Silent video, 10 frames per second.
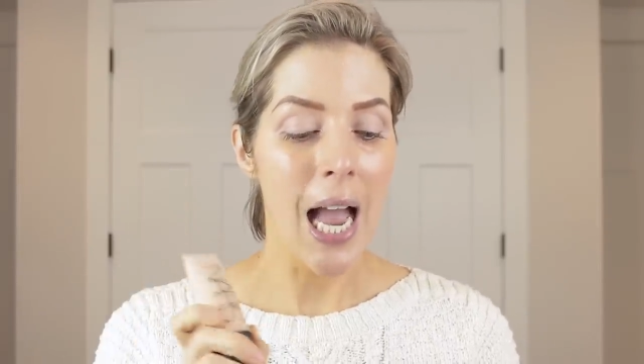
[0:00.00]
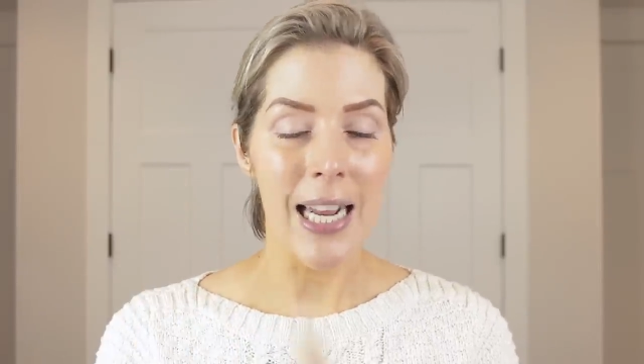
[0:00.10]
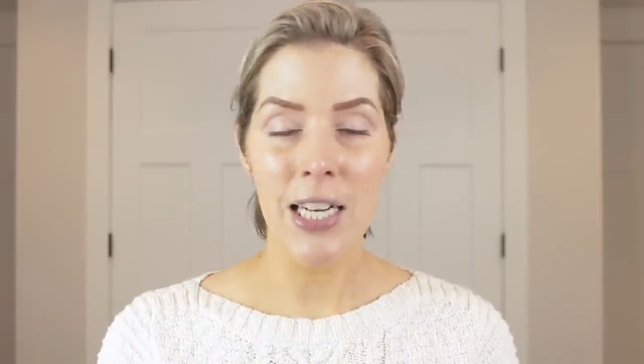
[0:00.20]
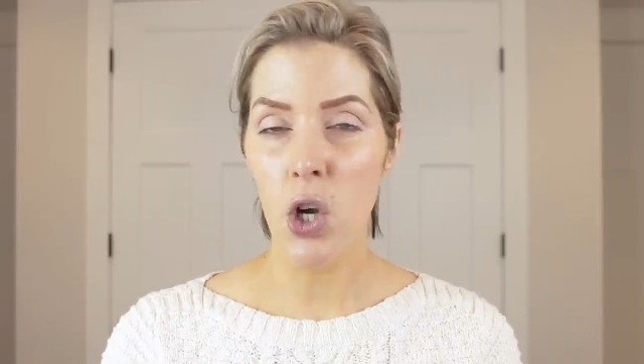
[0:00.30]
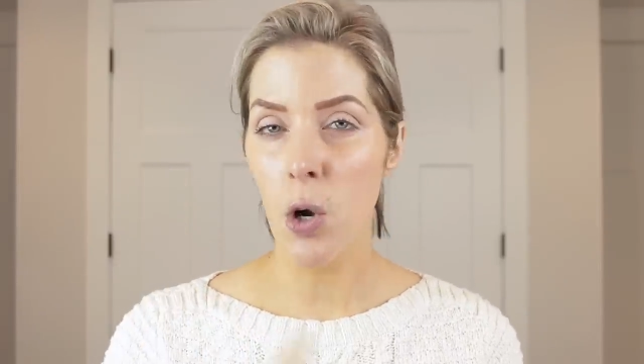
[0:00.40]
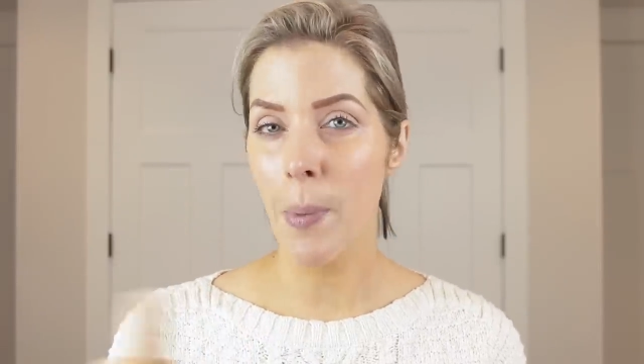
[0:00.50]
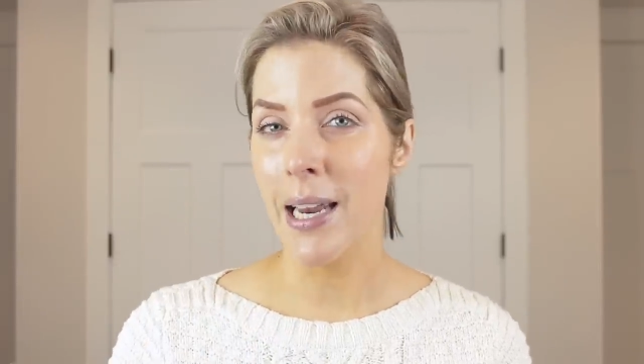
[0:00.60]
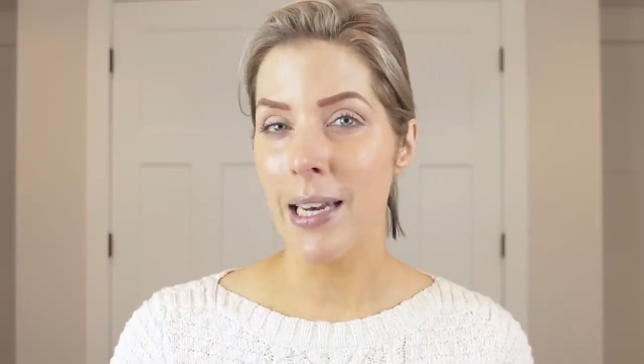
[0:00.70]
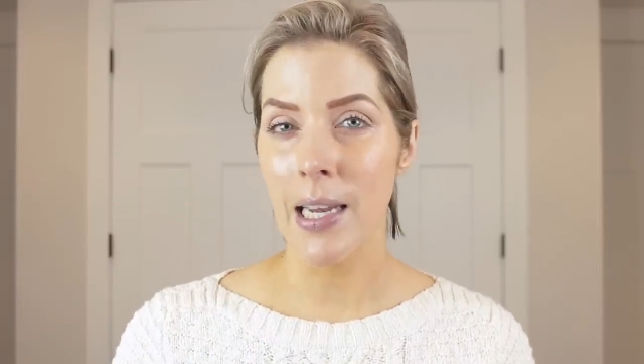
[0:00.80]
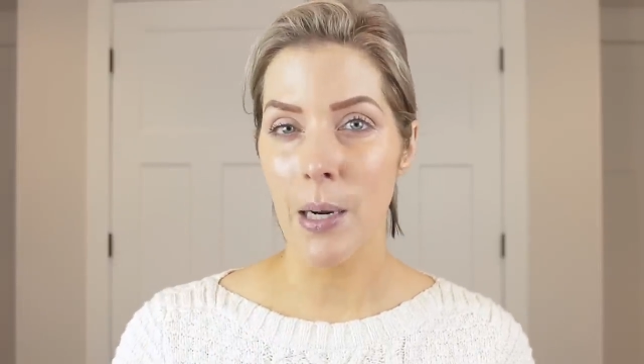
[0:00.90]
I didn't talk
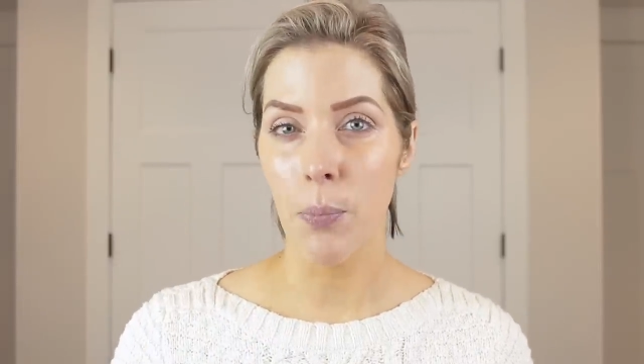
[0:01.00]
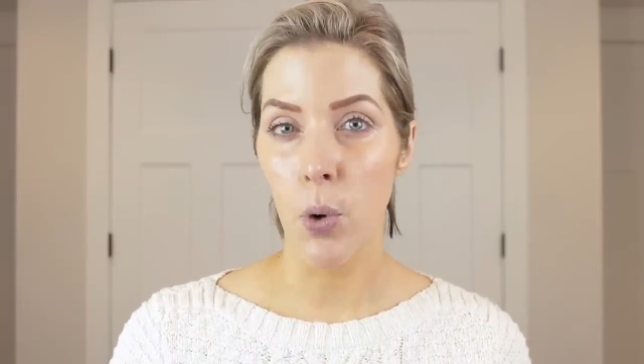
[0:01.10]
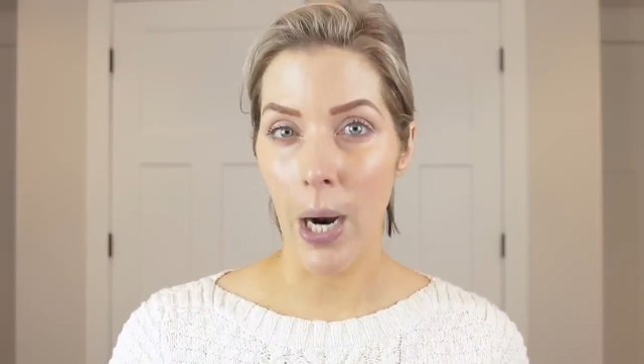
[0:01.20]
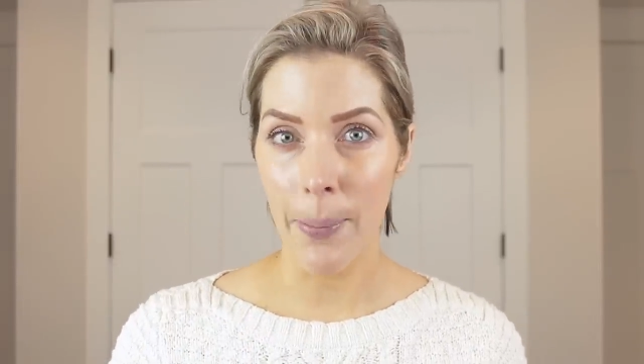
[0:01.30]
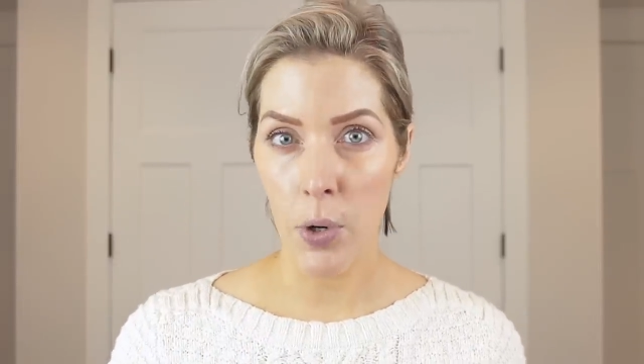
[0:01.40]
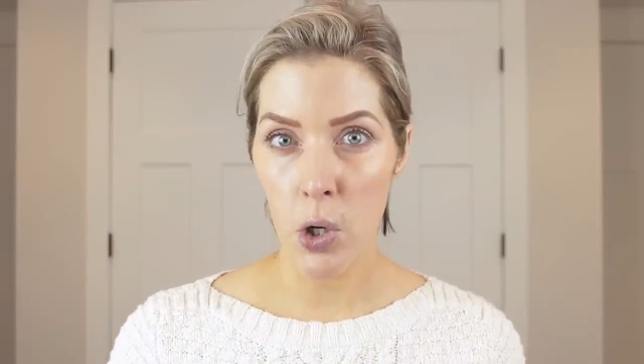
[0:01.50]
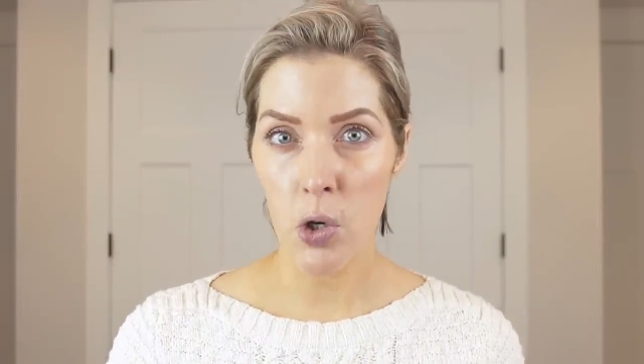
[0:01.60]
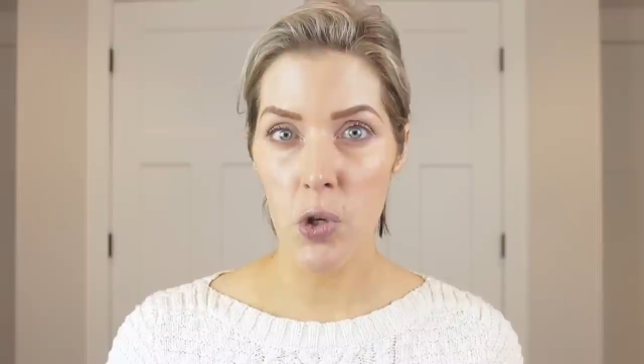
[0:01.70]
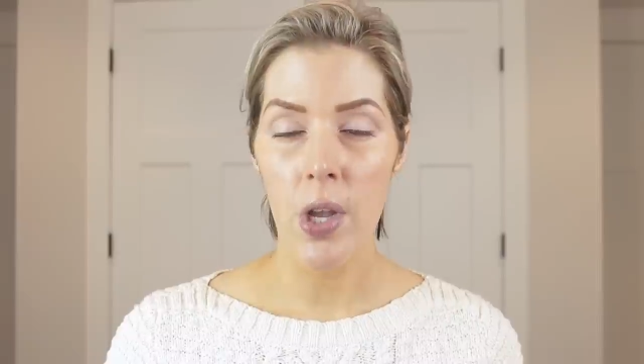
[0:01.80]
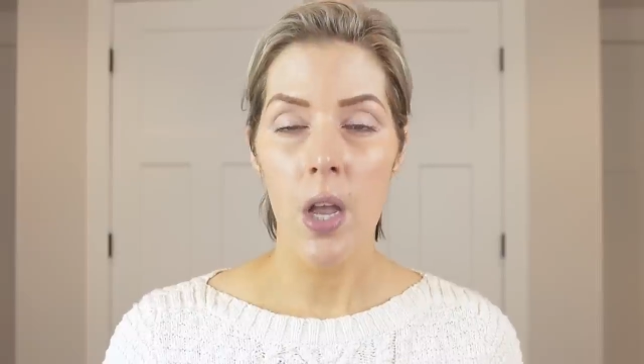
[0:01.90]
about any kind of
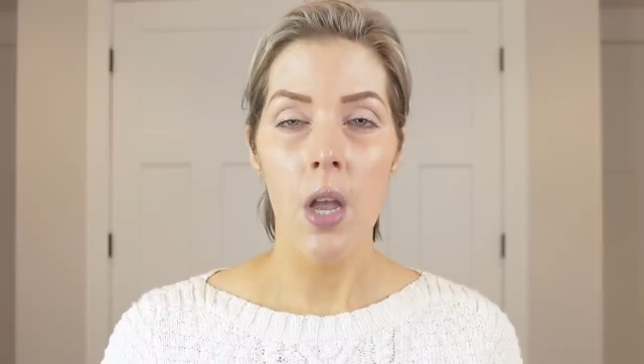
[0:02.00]
primers